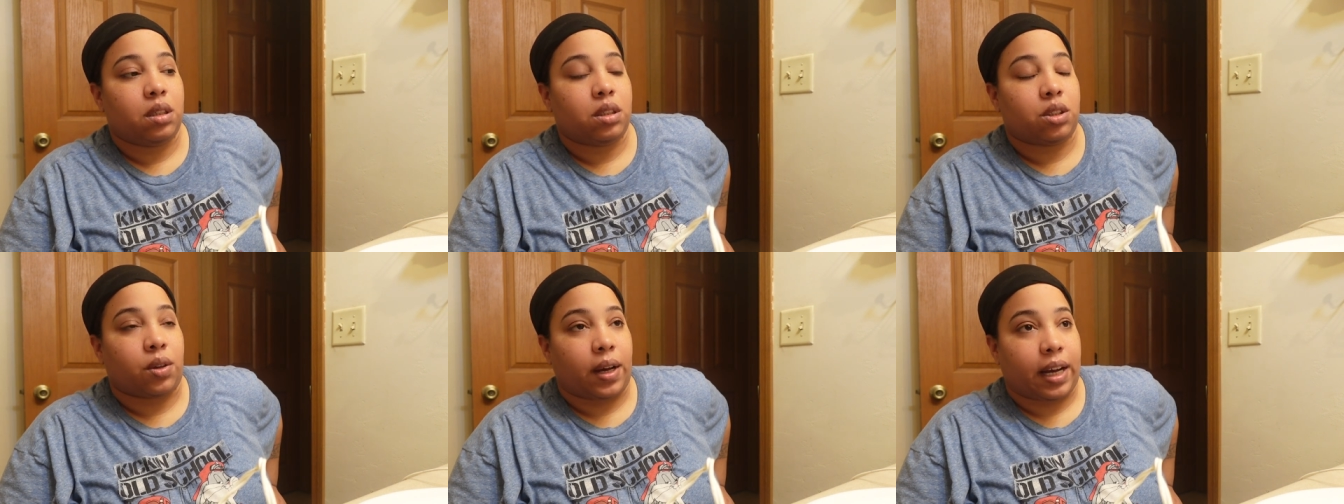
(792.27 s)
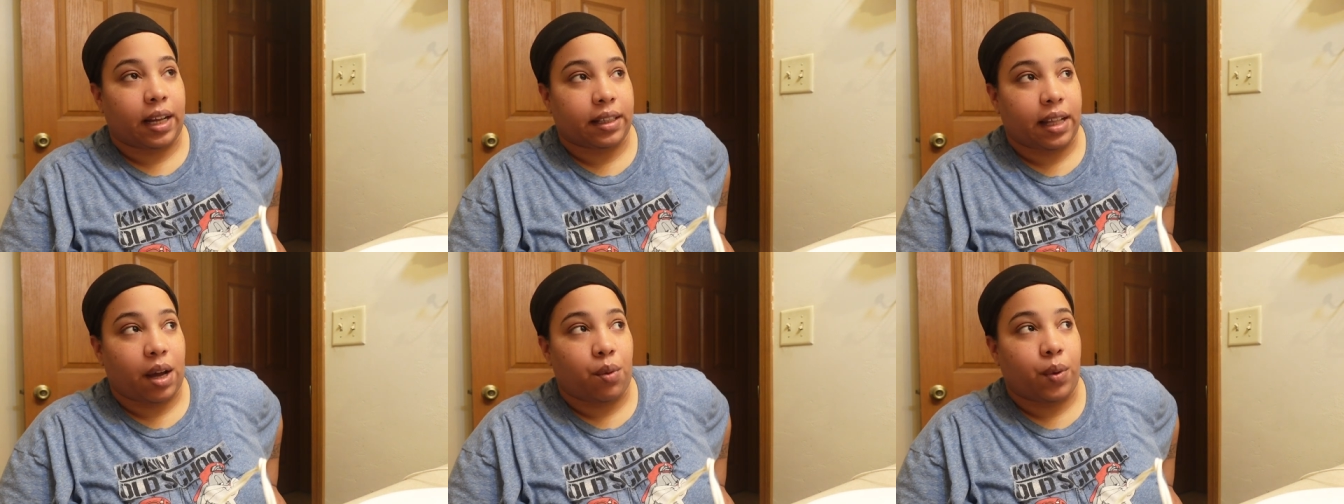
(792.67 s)
so I
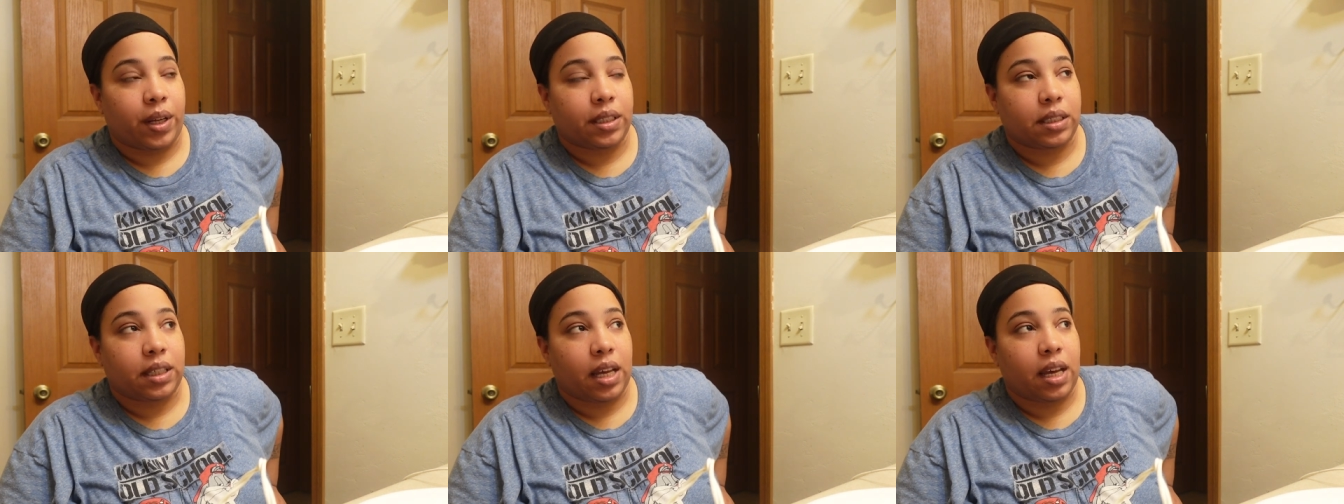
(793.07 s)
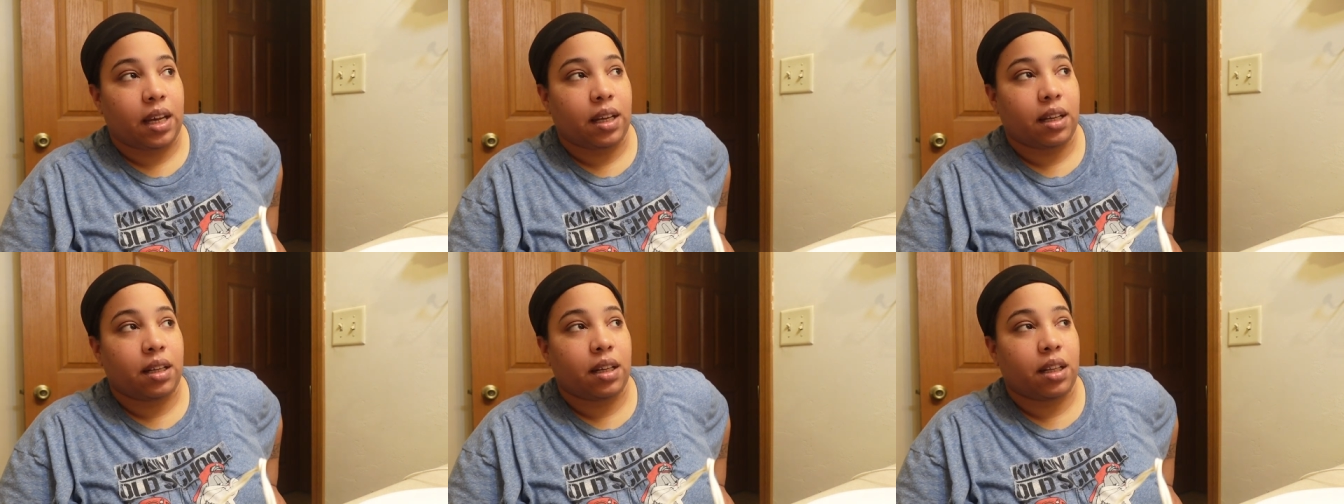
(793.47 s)
got that
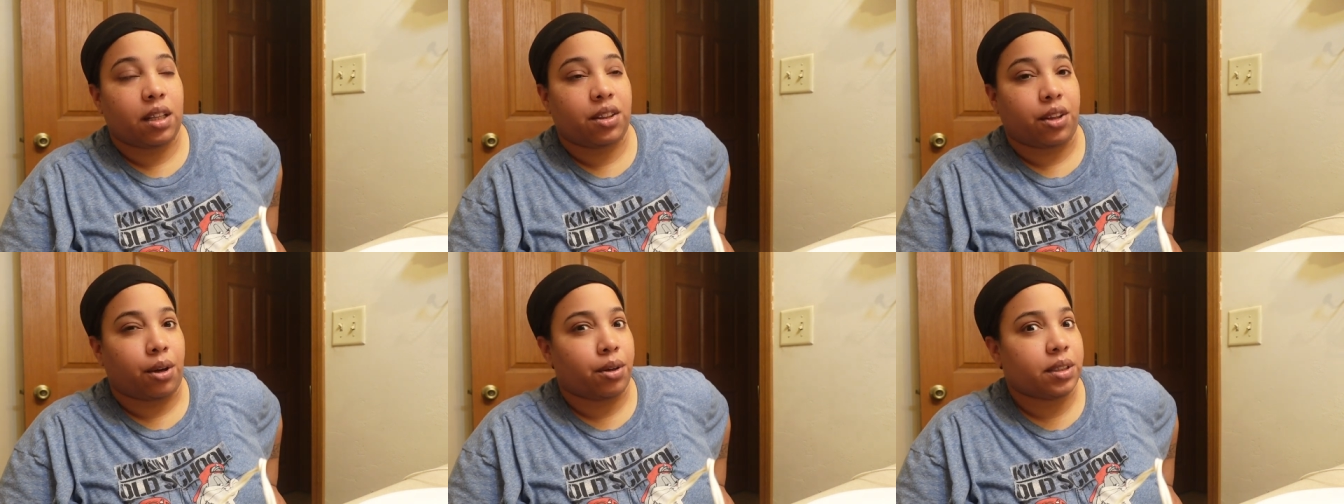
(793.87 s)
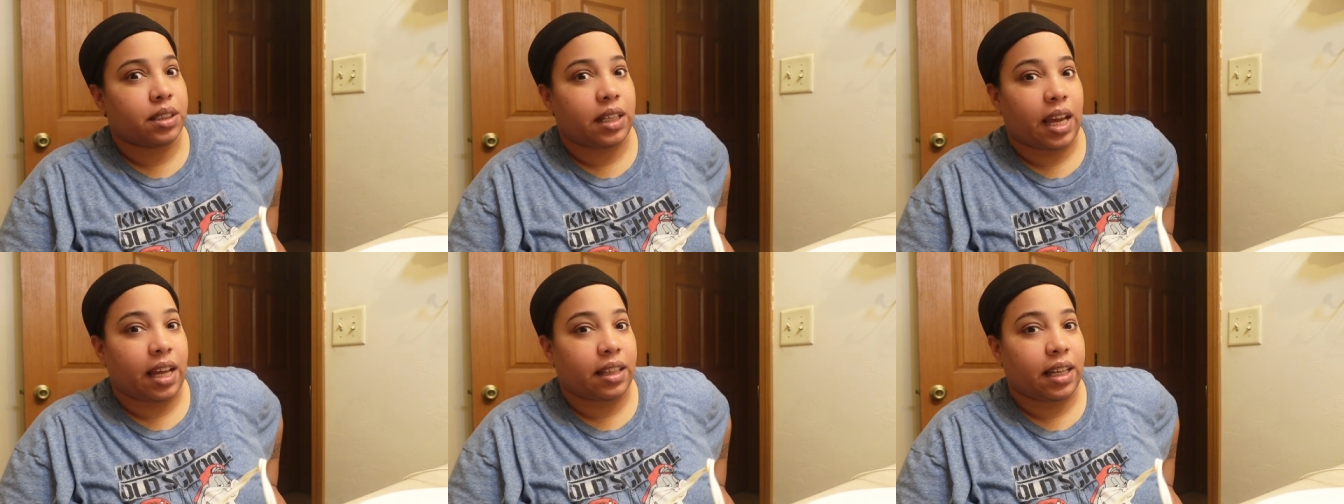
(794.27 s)
Wednesday.
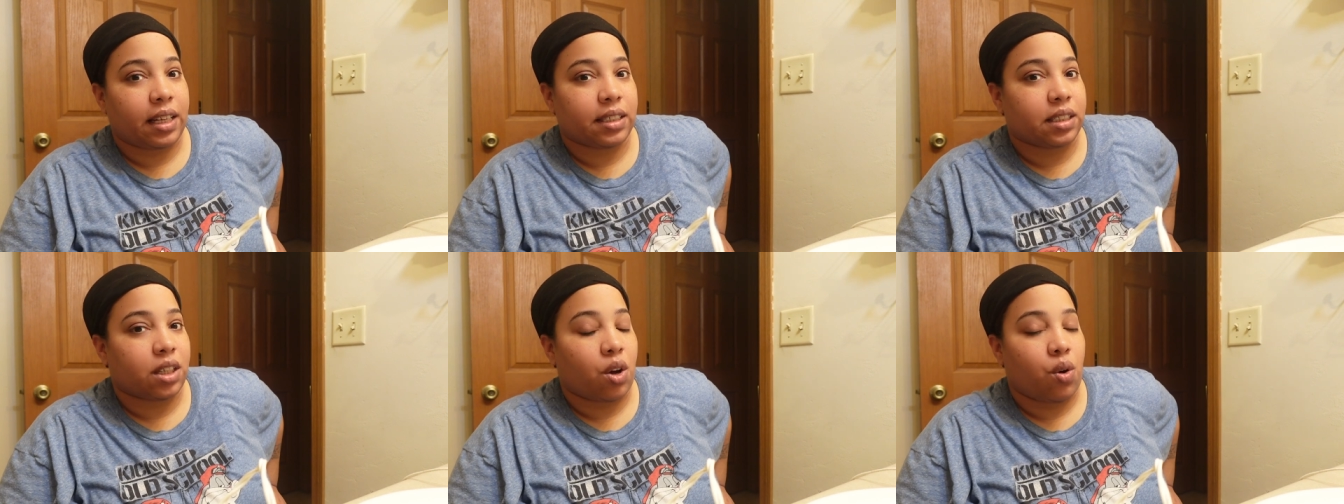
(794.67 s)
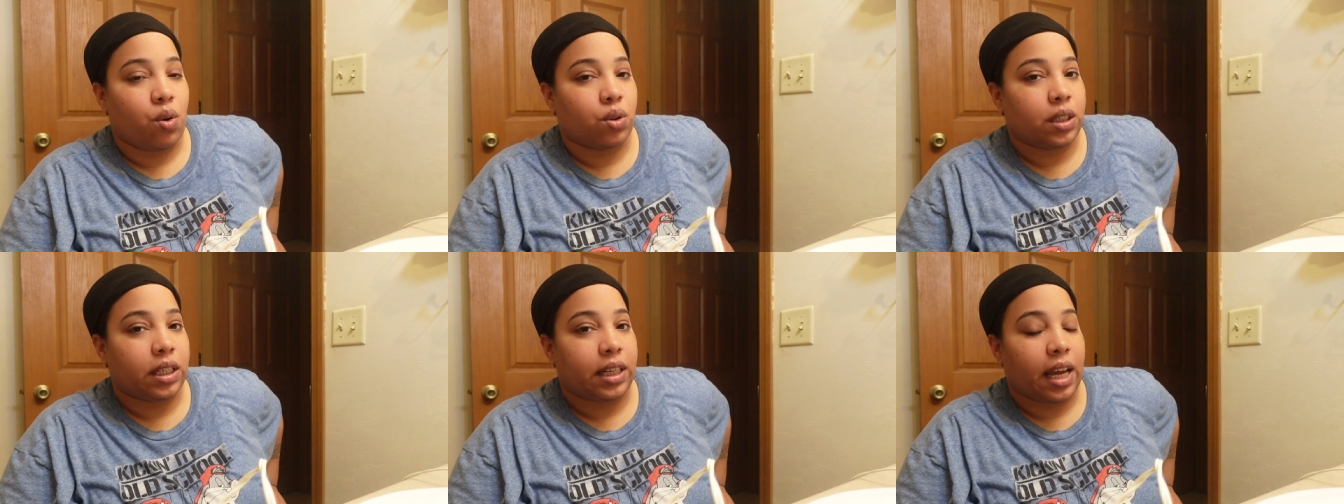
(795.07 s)
Thursday, I think it's the
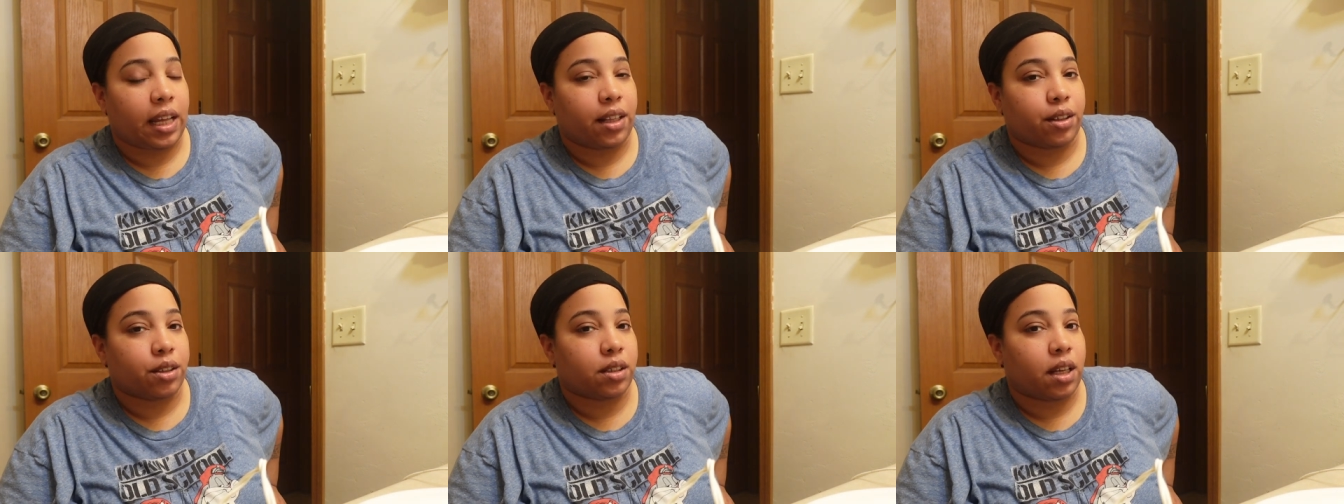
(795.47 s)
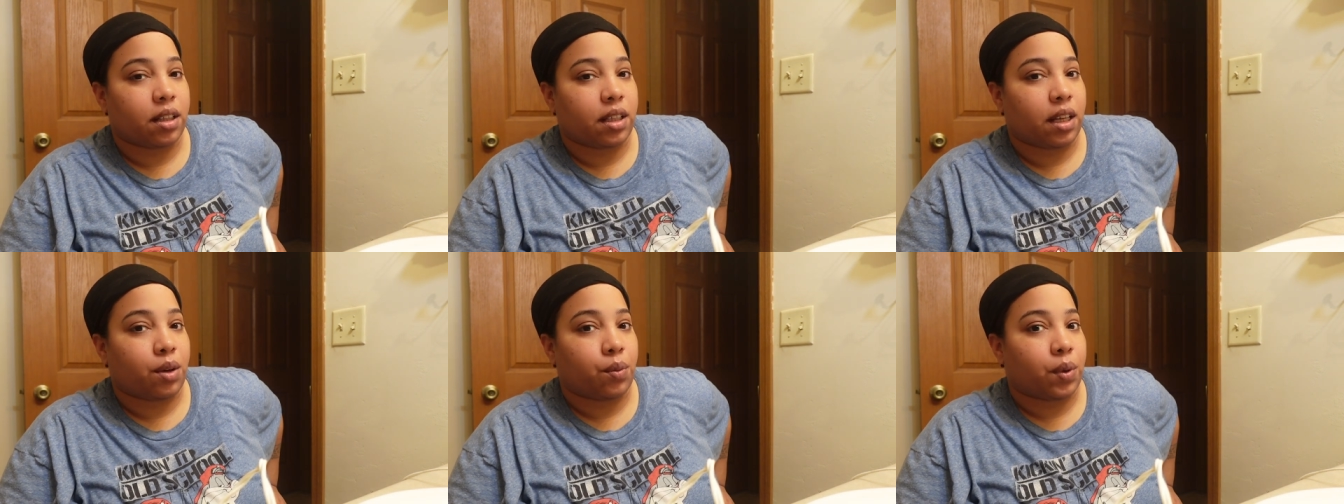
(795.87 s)
only day there's
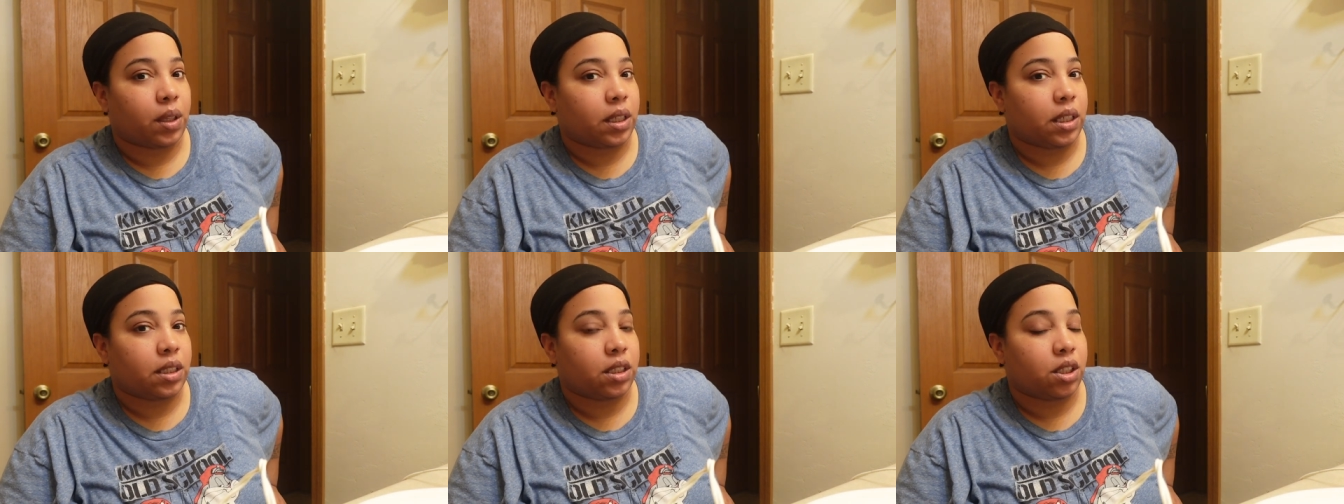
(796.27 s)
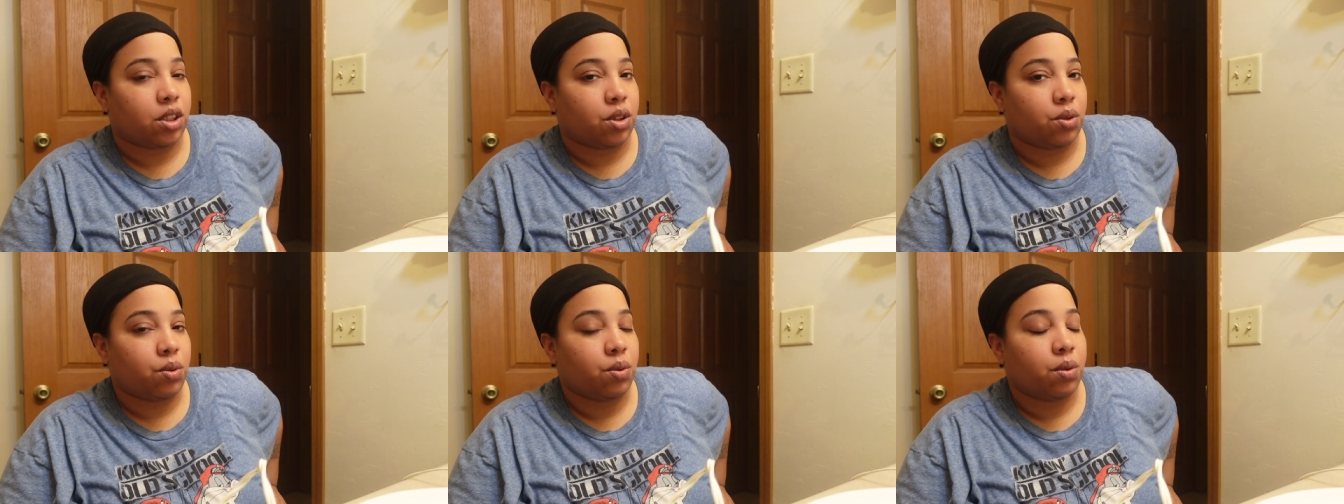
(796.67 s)
nothing really to
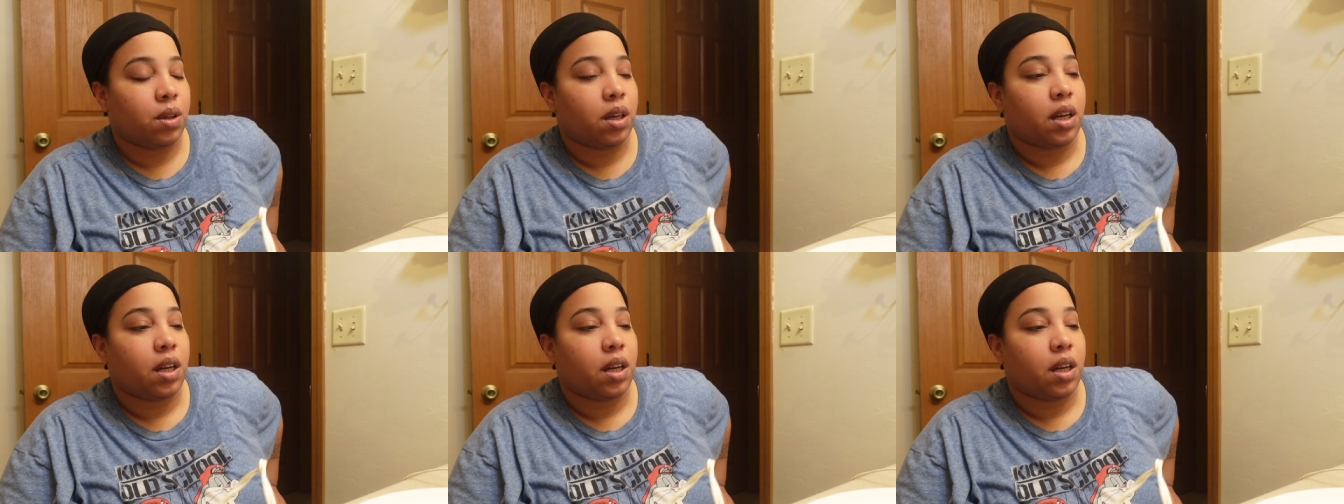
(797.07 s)
do.